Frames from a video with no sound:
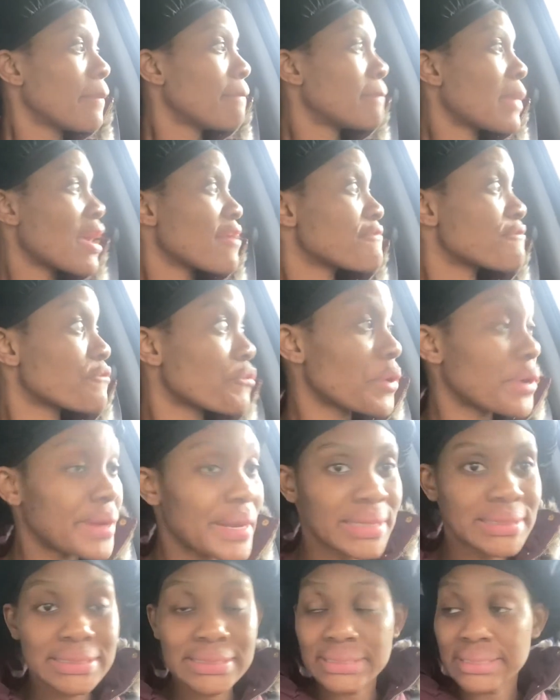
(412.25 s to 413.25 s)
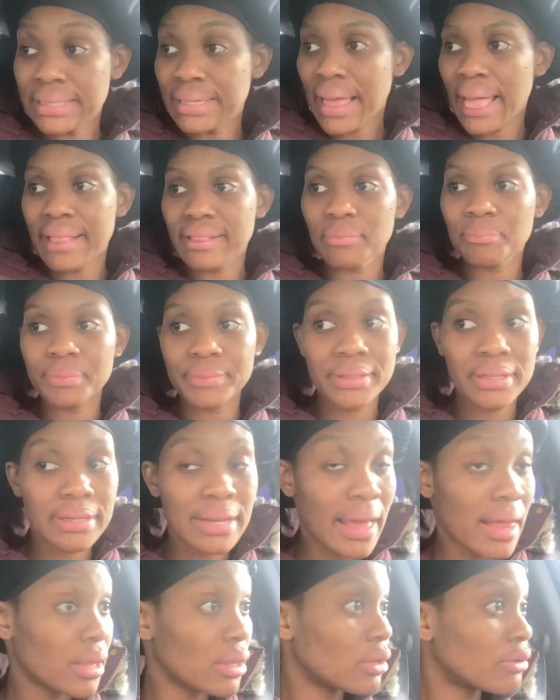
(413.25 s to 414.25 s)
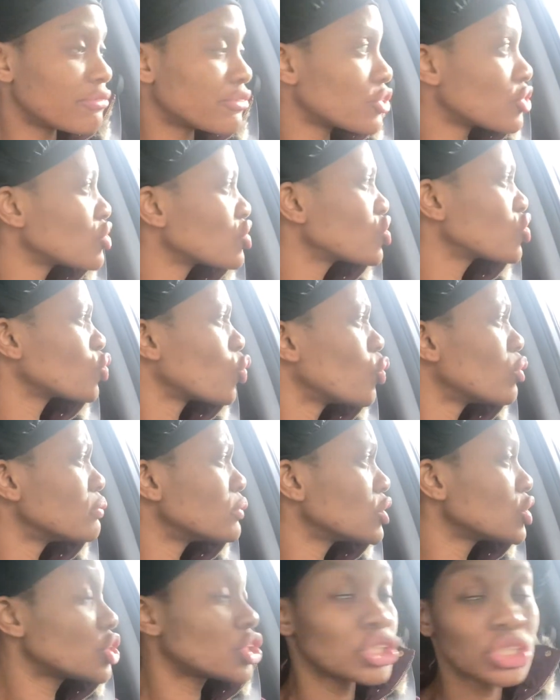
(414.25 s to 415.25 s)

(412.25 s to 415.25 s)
my friend that is an LP, and I love her so much.